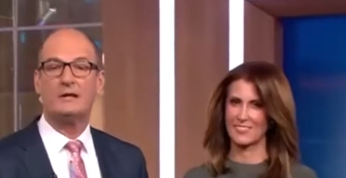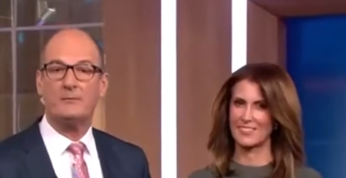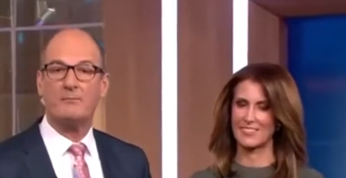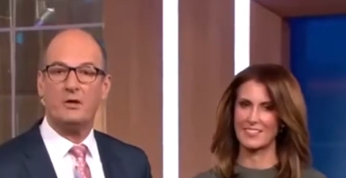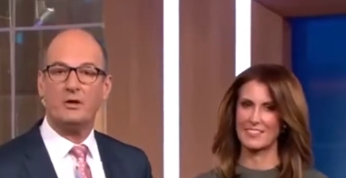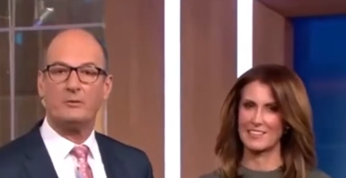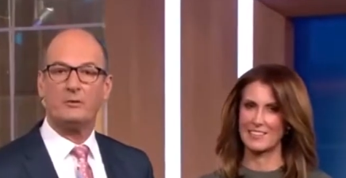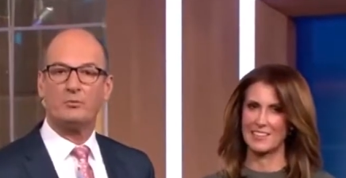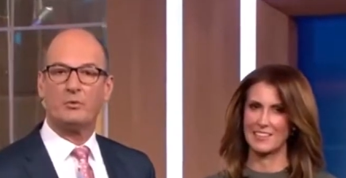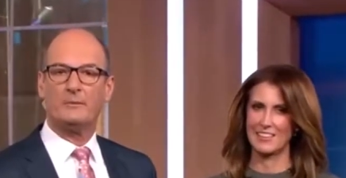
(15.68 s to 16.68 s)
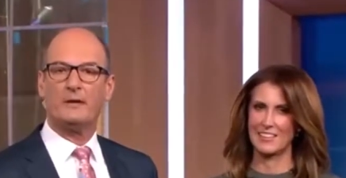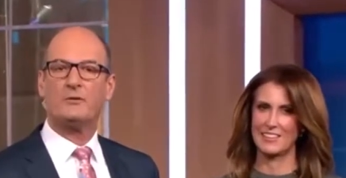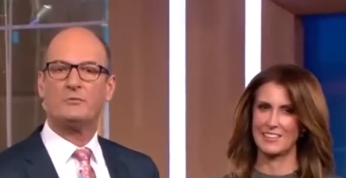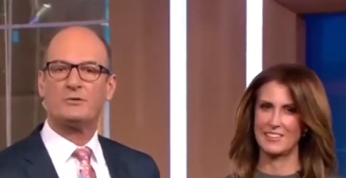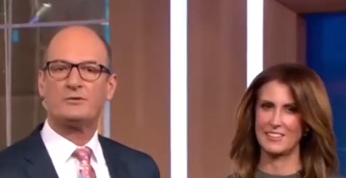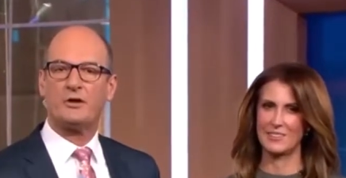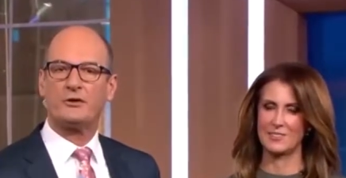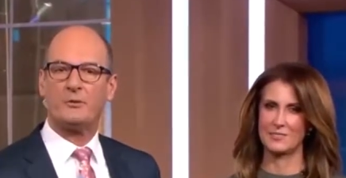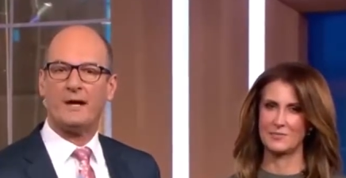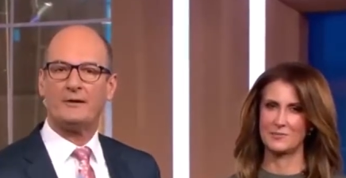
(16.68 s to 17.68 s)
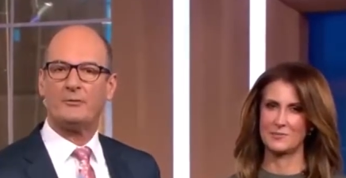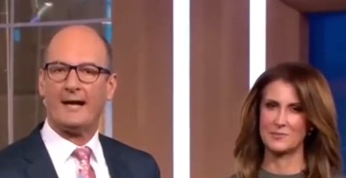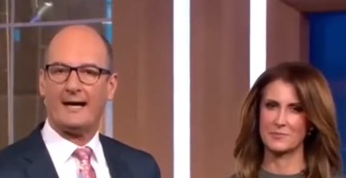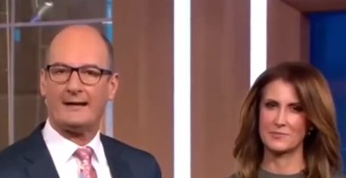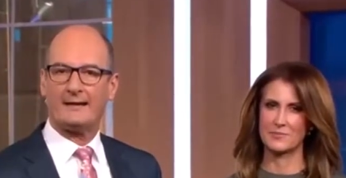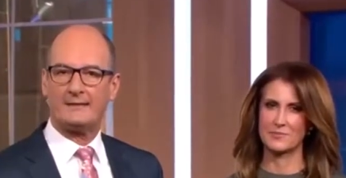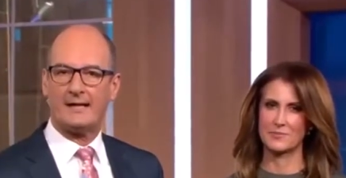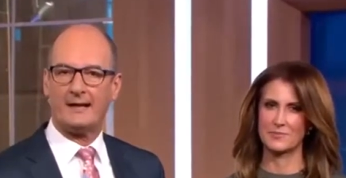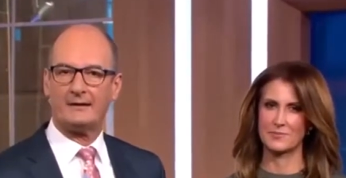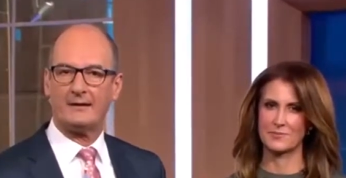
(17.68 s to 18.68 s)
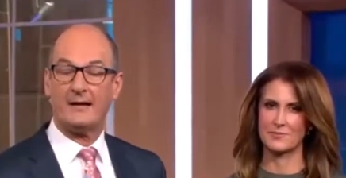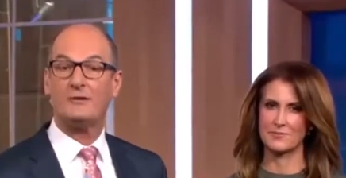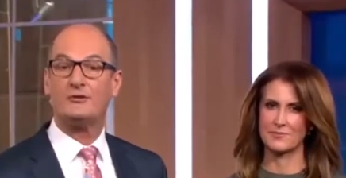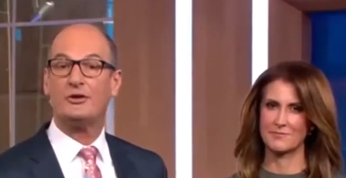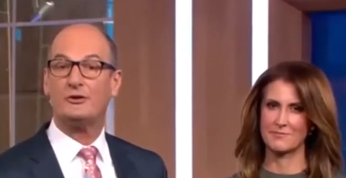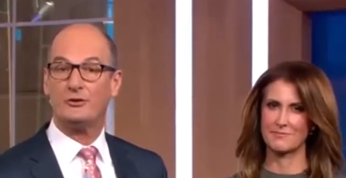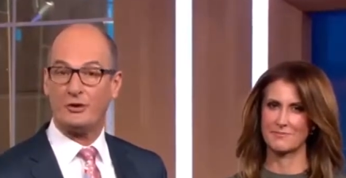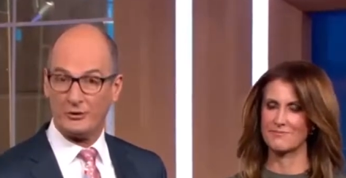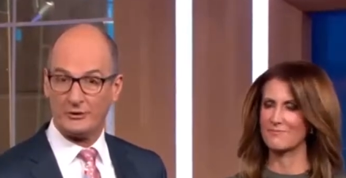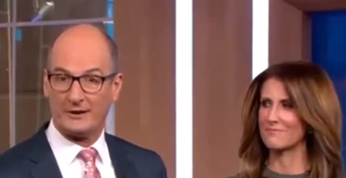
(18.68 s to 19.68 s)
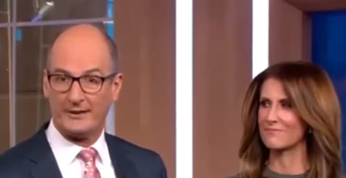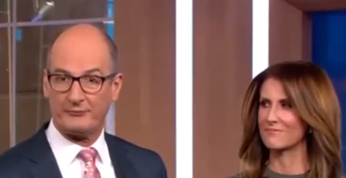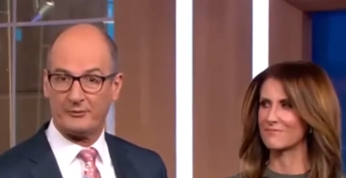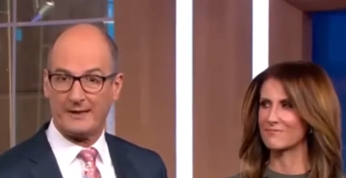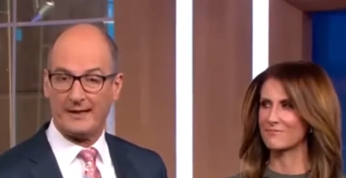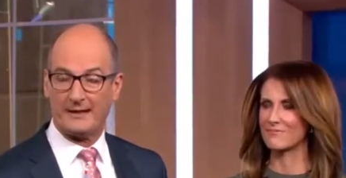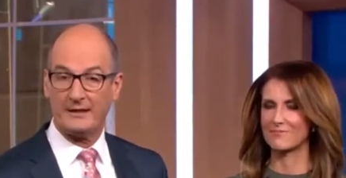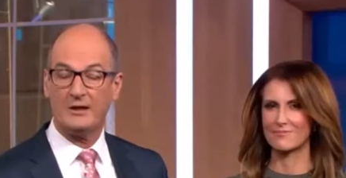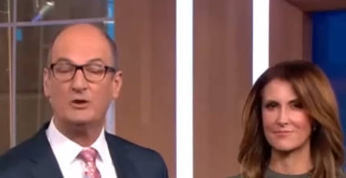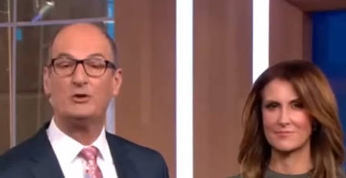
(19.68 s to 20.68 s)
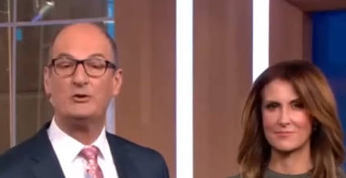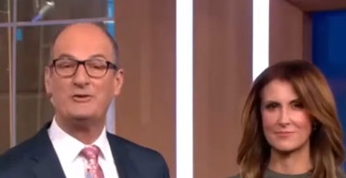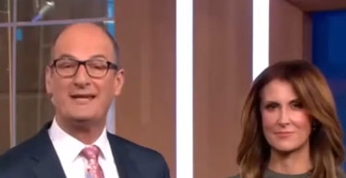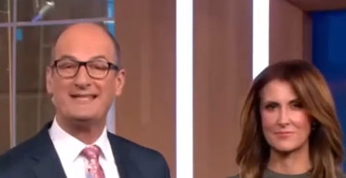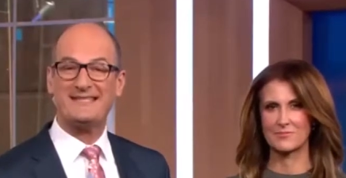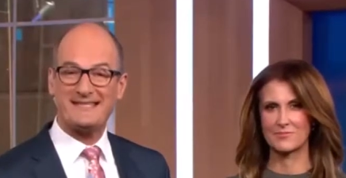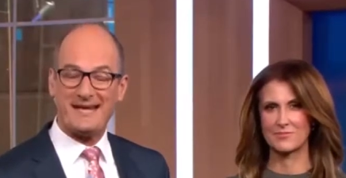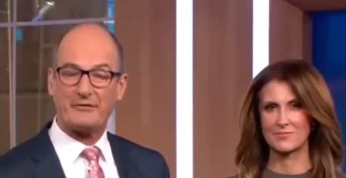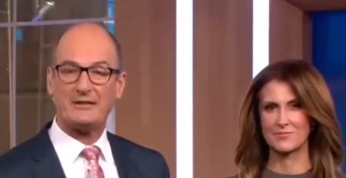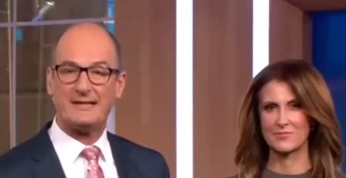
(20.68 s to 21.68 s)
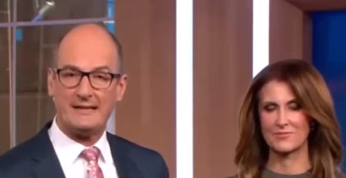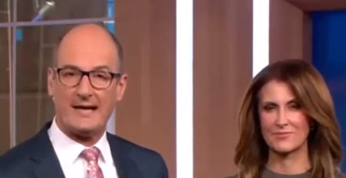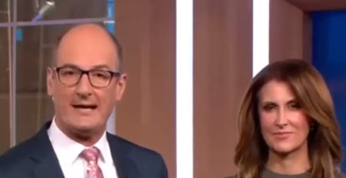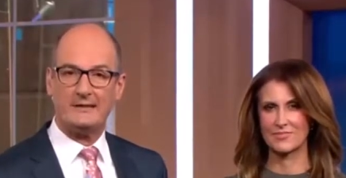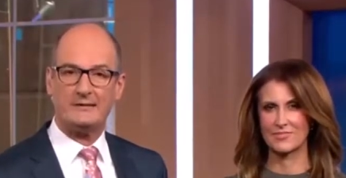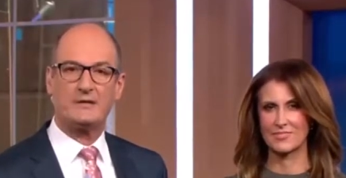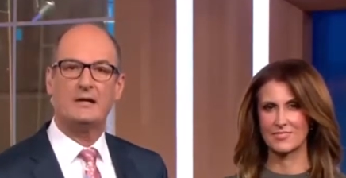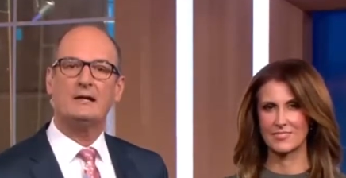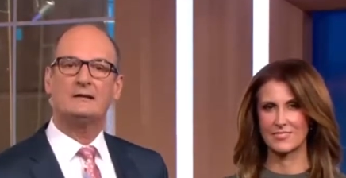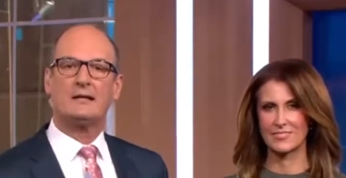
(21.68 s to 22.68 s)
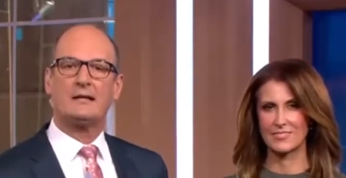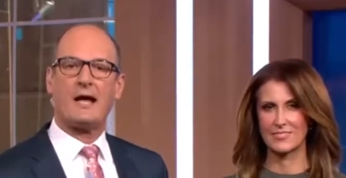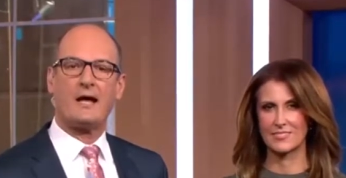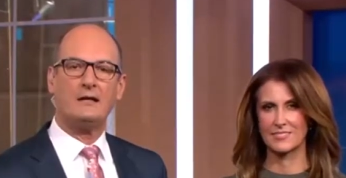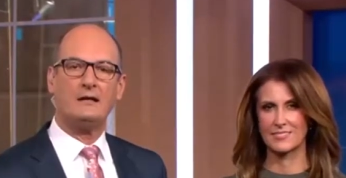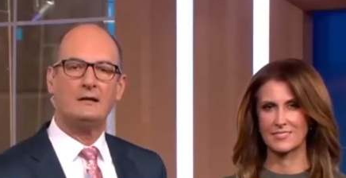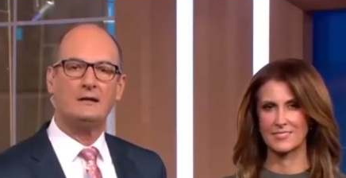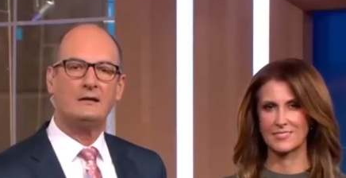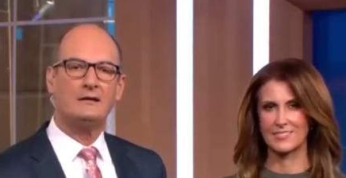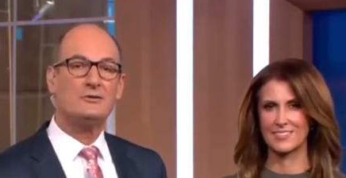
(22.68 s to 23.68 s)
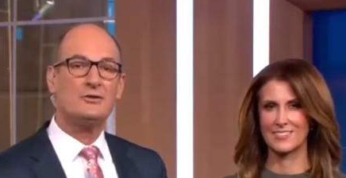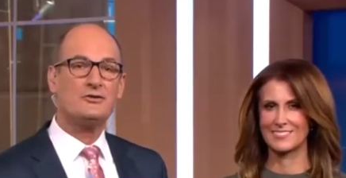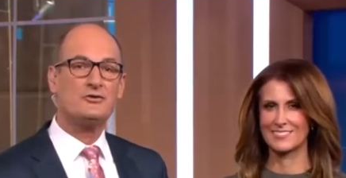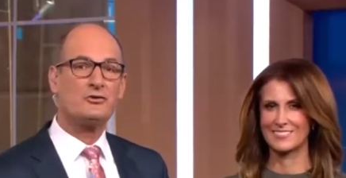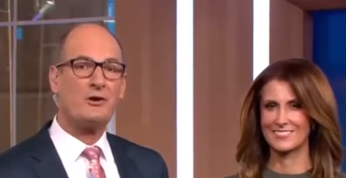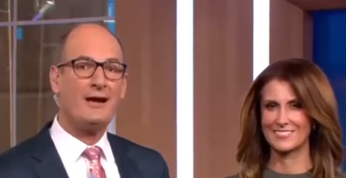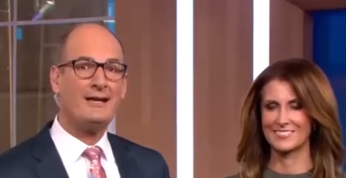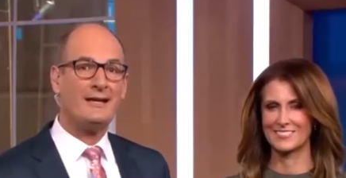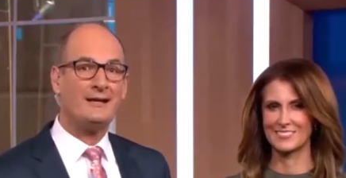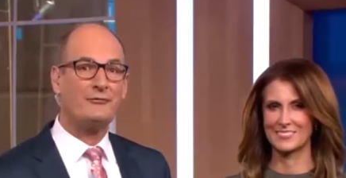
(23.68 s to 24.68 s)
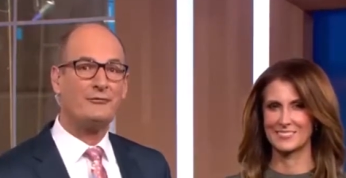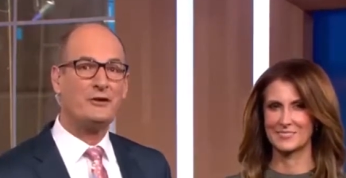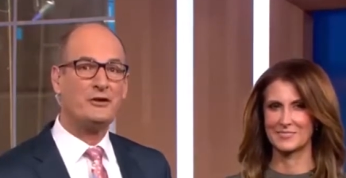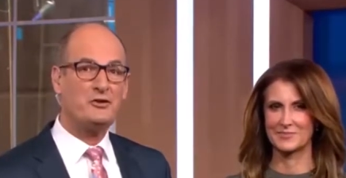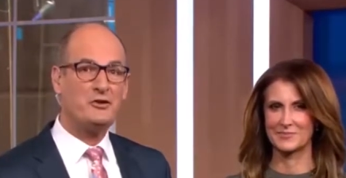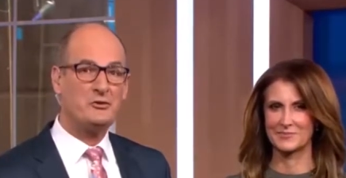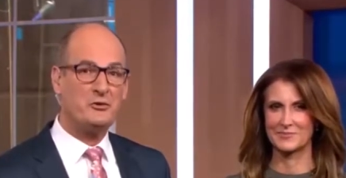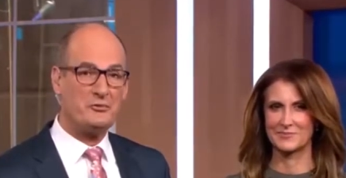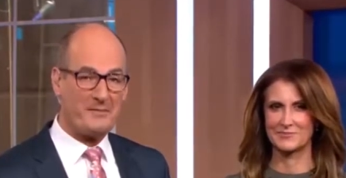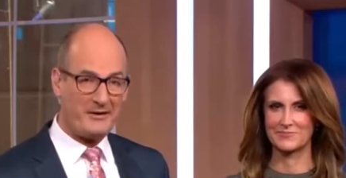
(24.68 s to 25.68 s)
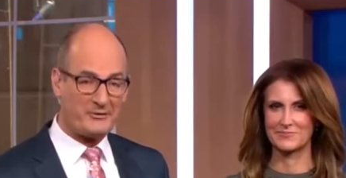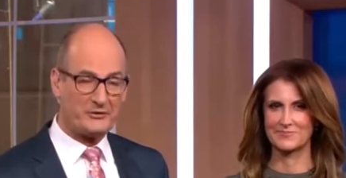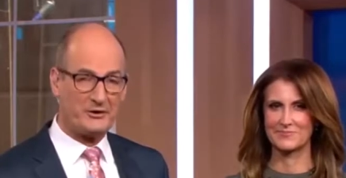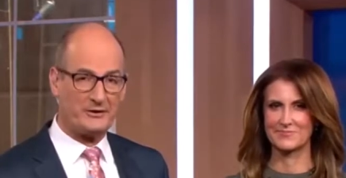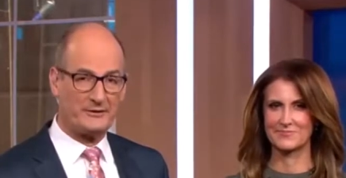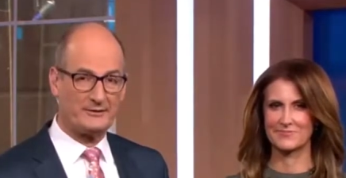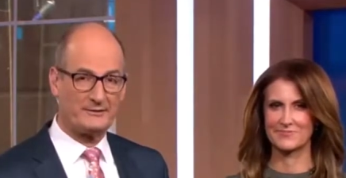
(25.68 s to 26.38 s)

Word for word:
Speaker 1: the Melbourne woman was on the way to a heart attack and turned her life around, losing 70 Ks. Today, she's training for the New York Marathon.